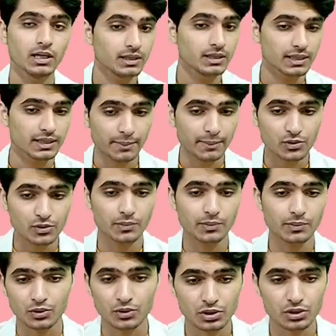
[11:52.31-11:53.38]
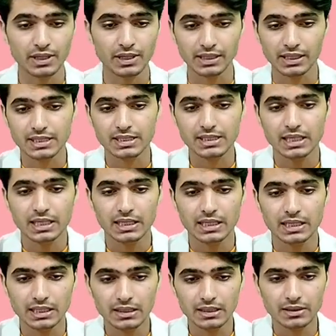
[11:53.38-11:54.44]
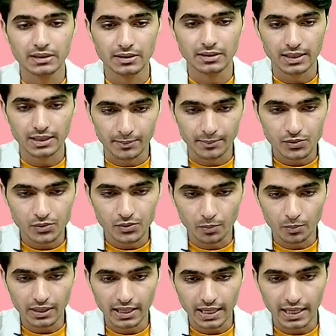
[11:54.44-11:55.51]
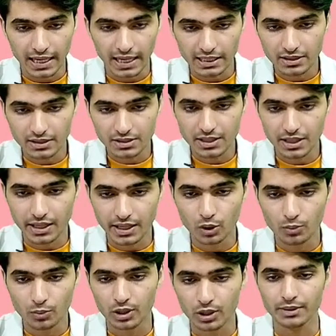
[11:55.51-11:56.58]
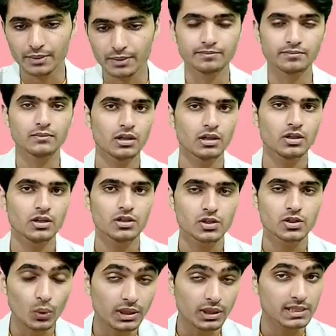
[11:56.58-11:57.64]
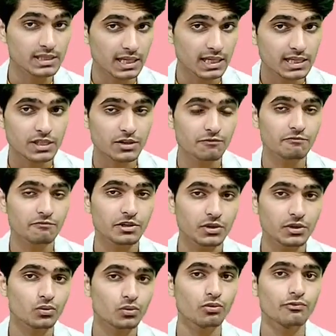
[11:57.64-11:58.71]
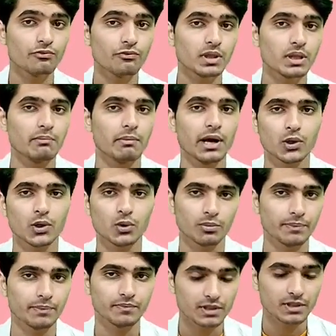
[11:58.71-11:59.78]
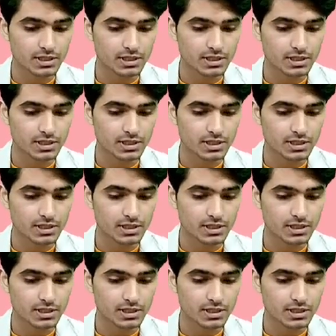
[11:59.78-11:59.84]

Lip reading: The laparoscopic procedure, that is the laparoscopic Heller's cardiomyotomy. So in this case, we need to go for the myotomy. The